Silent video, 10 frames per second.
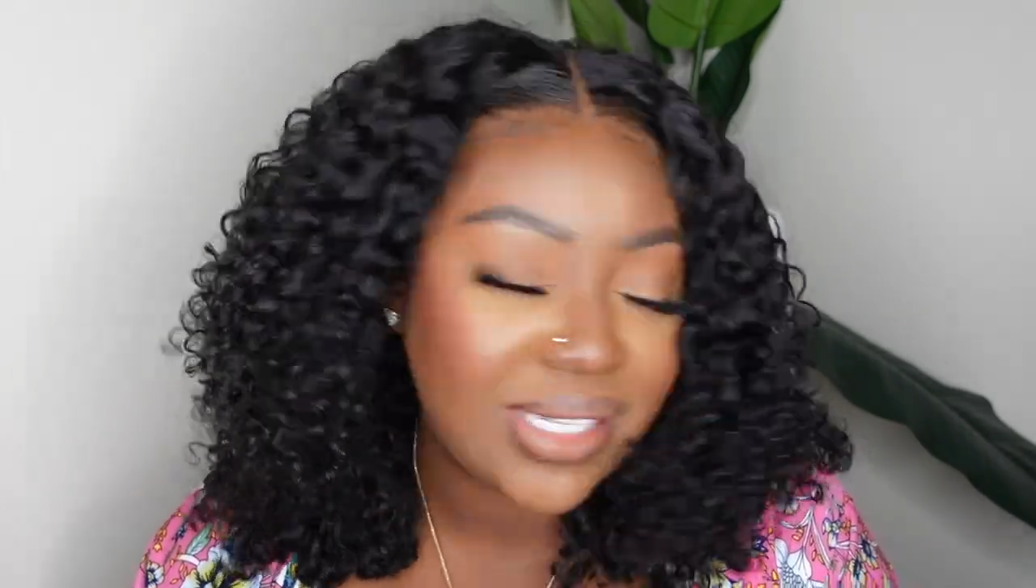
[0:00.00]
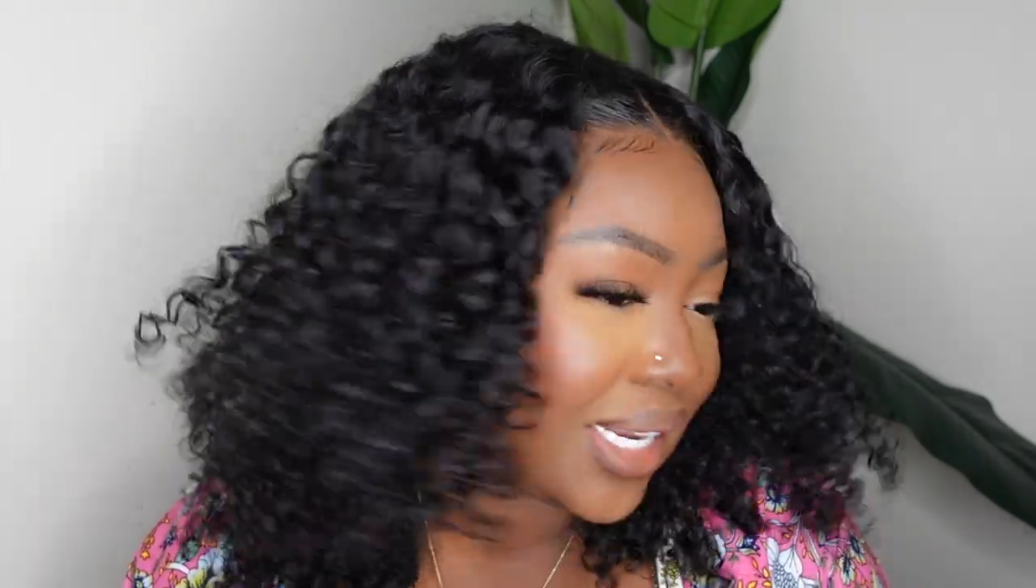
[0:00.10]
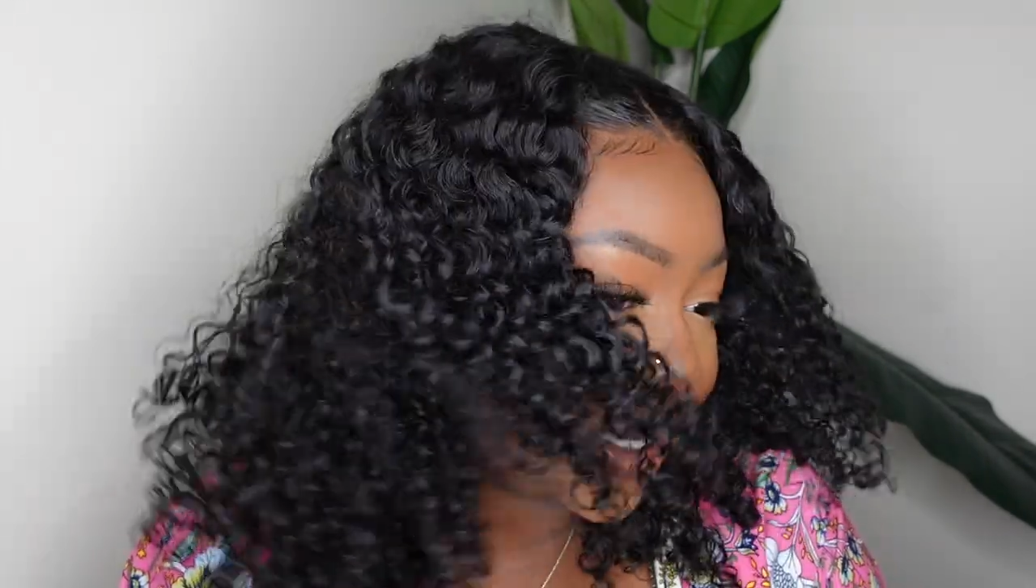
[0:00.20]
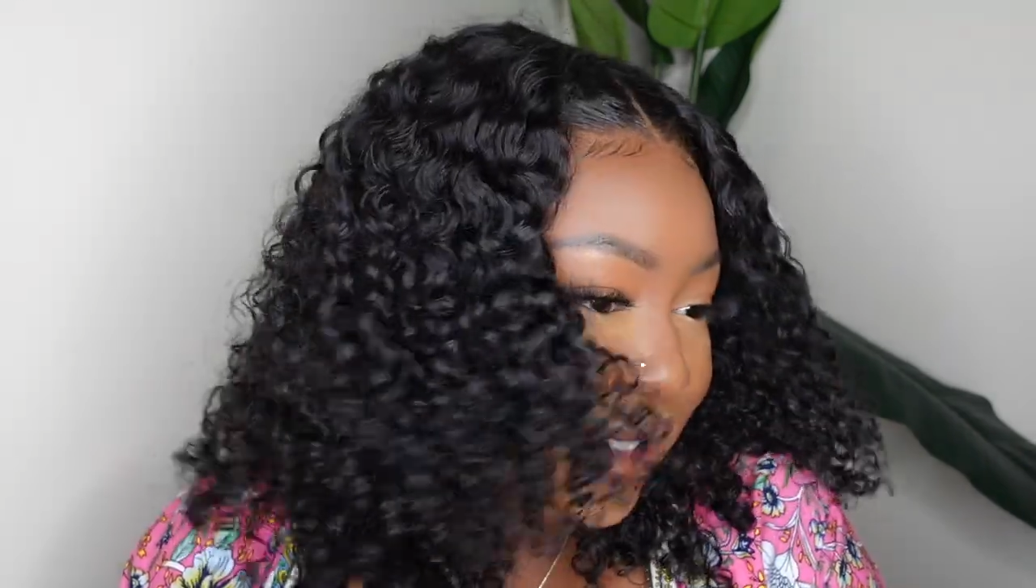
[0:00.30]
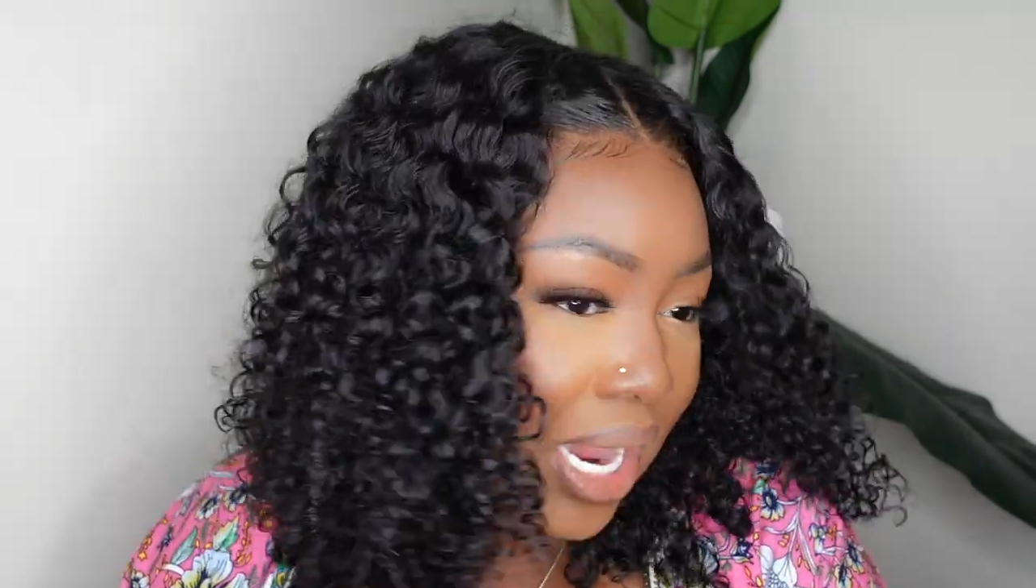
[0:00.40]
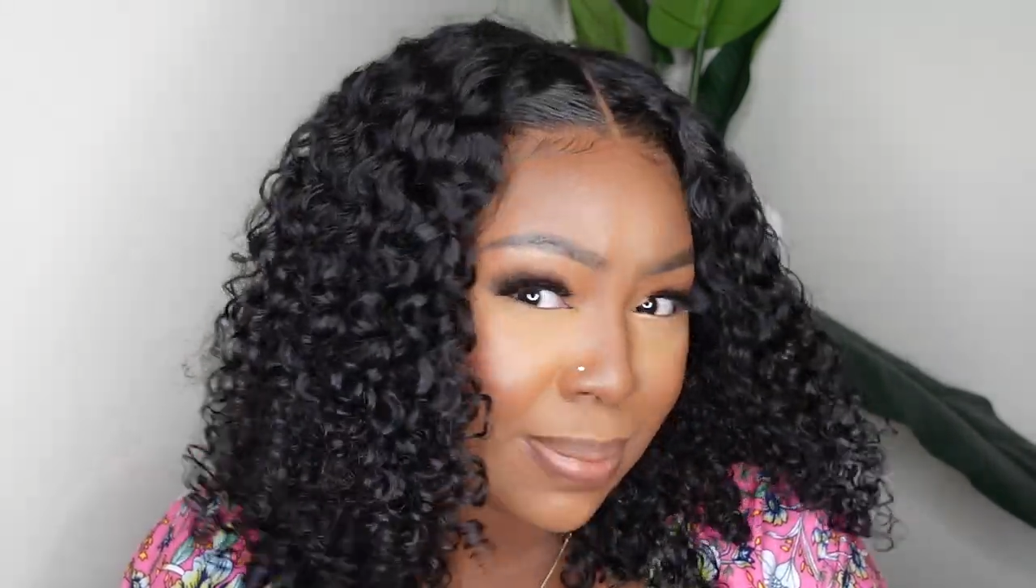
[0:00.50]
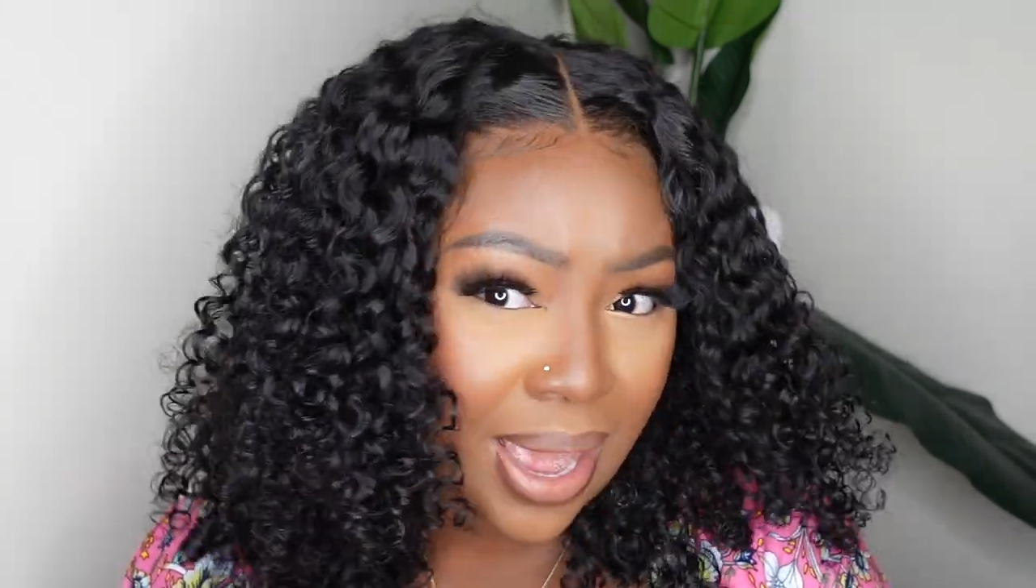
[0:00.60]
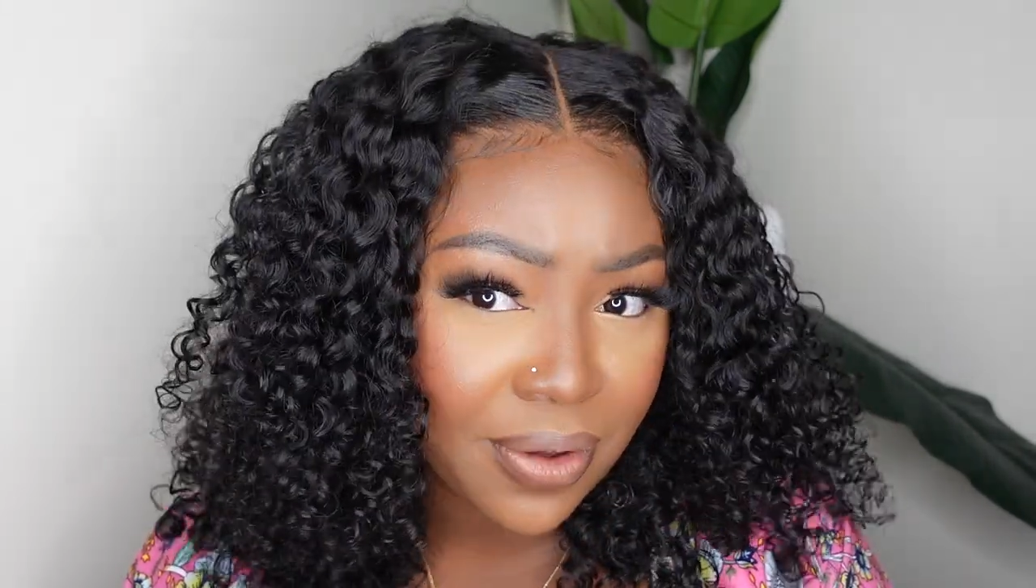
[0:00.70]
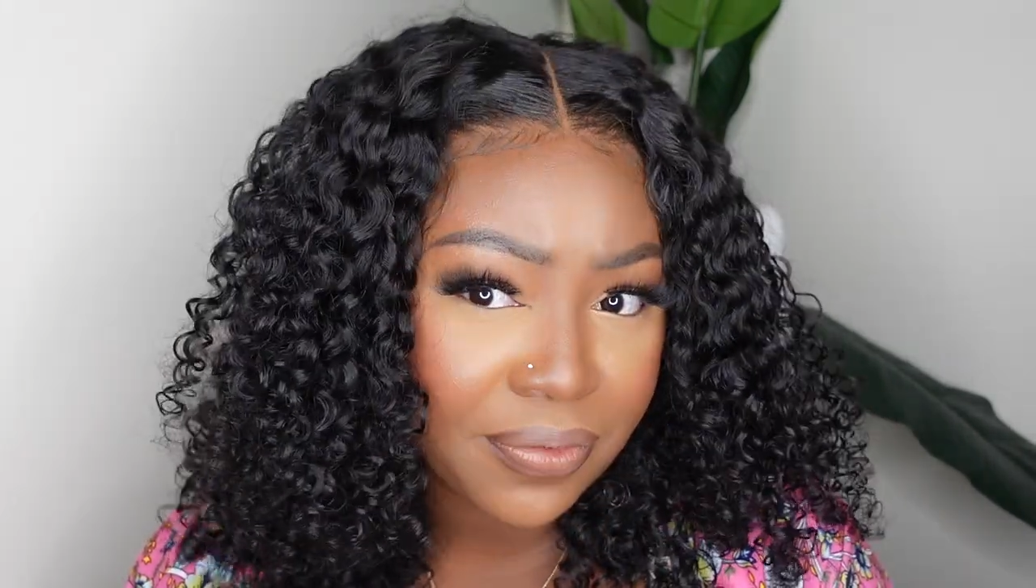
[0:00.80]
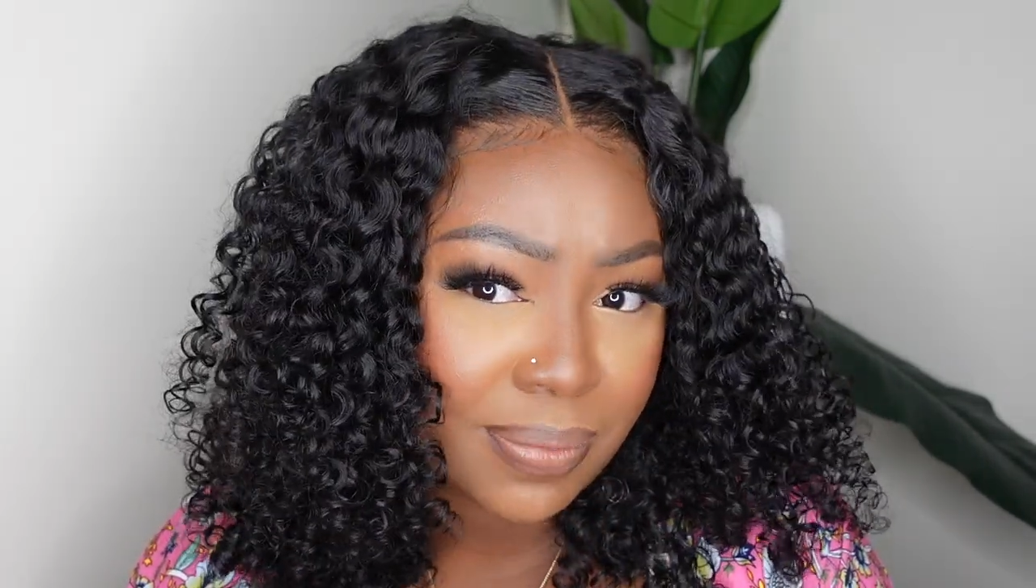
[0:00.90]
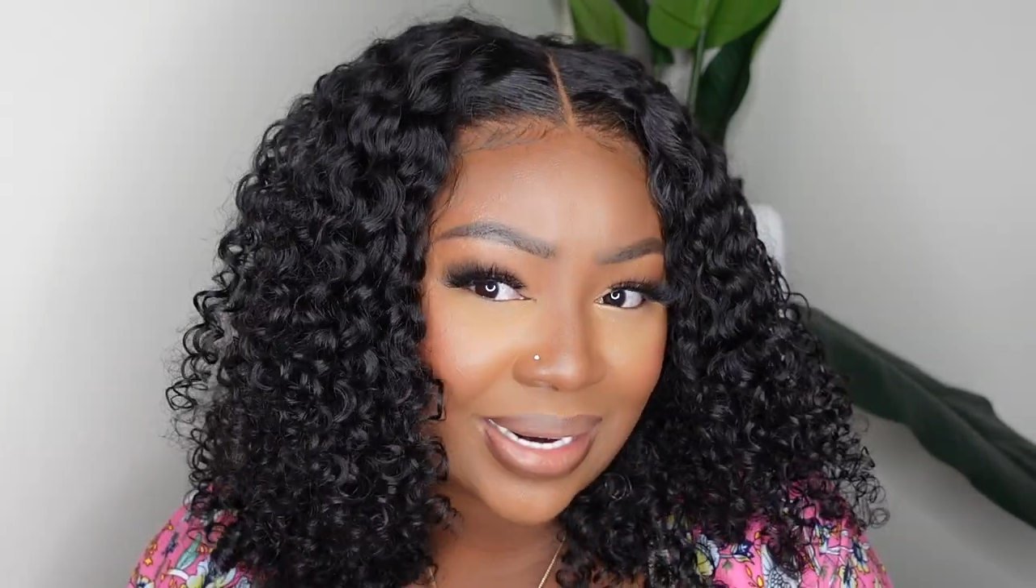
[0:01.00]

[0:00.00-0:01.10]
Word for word: take time out for